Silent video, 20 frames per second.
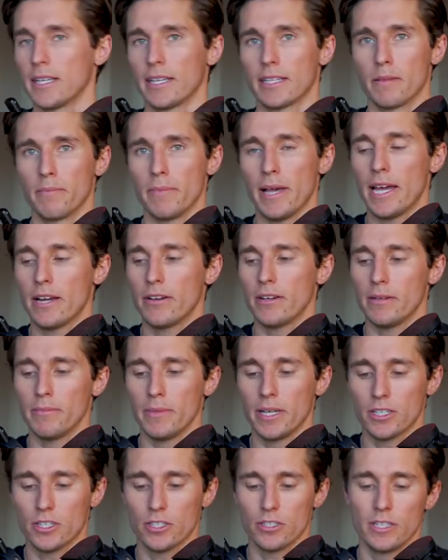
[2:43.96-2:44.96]
take the battery,
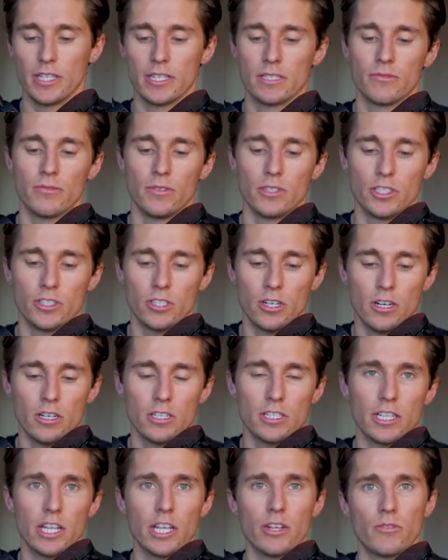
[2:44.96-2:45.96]
make sure that it's fully
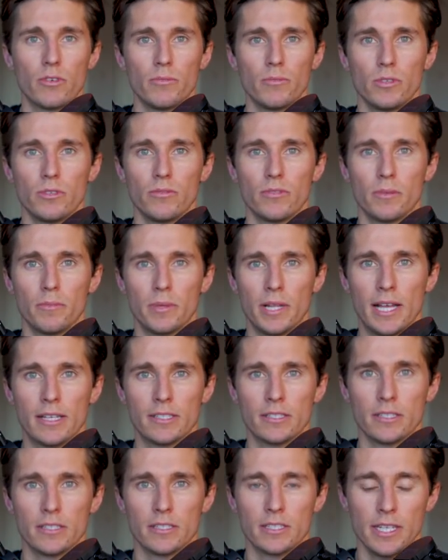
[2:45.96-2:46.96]
charged and that you've removed the
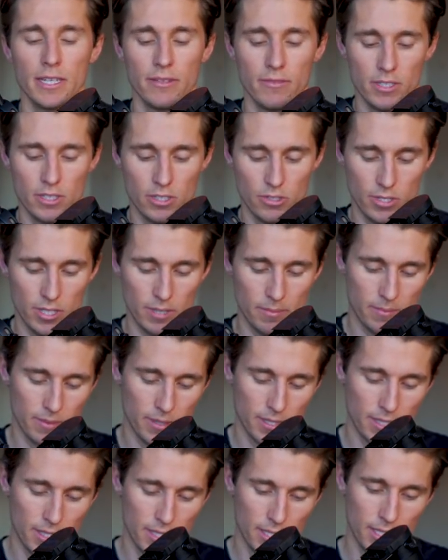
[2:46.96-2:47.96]
plastic safety strip
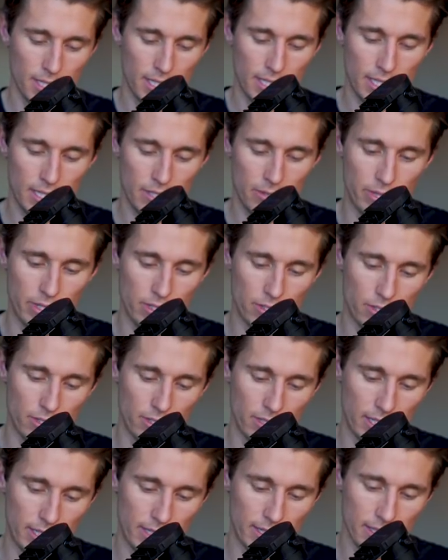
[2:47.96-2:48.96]
and then you insert
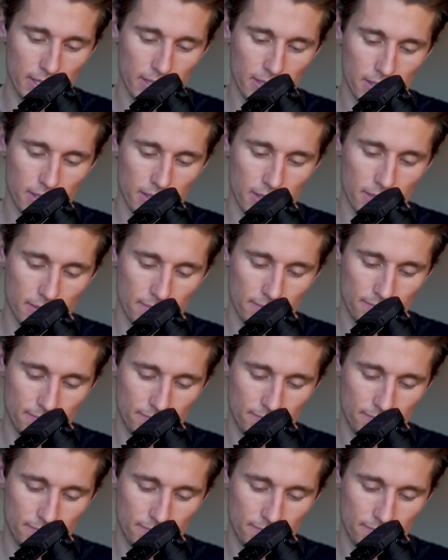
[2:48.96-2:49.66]
it like this.